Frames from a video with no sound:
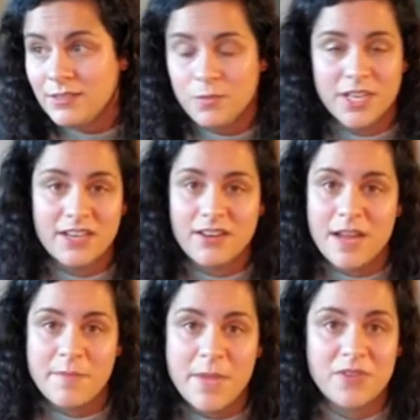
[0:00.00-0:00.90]
One year
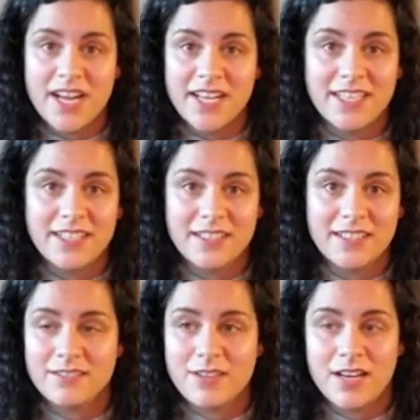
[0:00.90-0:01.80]
I met Ryan
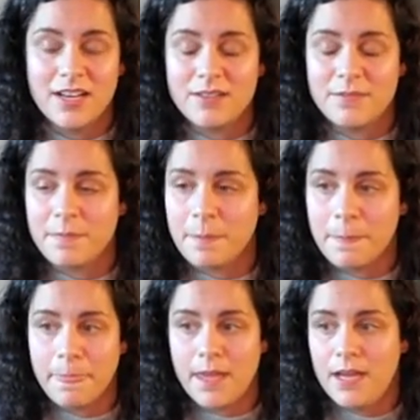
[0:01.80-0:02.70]
um,
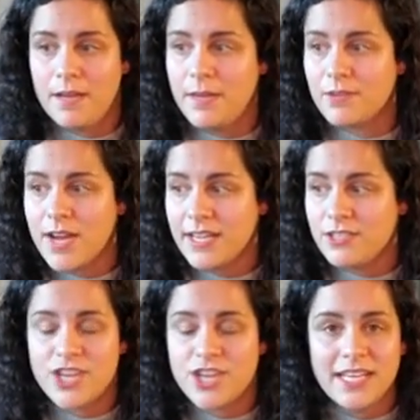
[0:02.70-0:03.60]
I met Ryan
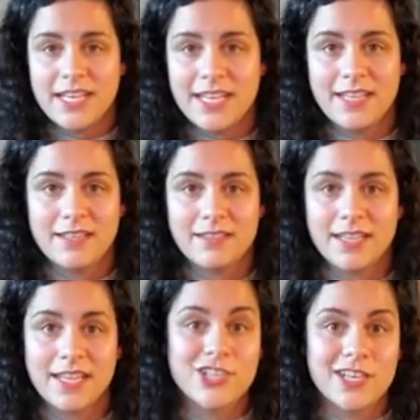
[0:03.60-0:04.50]
Shetty in the
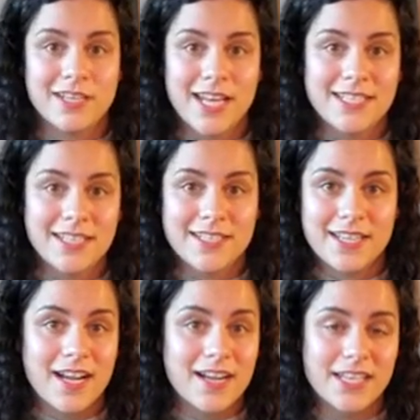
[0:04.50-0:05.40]
kitchen at Tales the
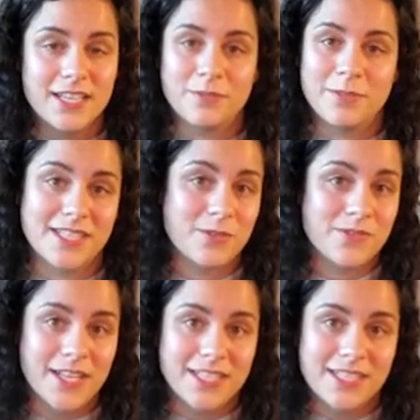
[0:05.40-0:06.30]
Cocktail because I was
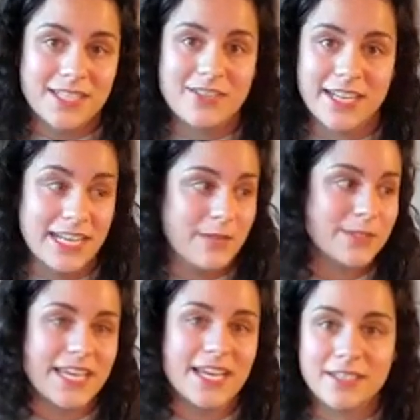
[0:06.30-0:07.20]
volunteering and he was
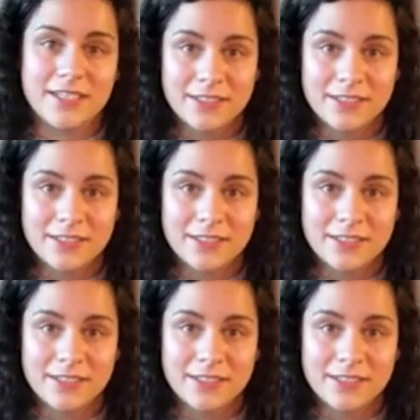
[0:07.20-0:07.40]
there.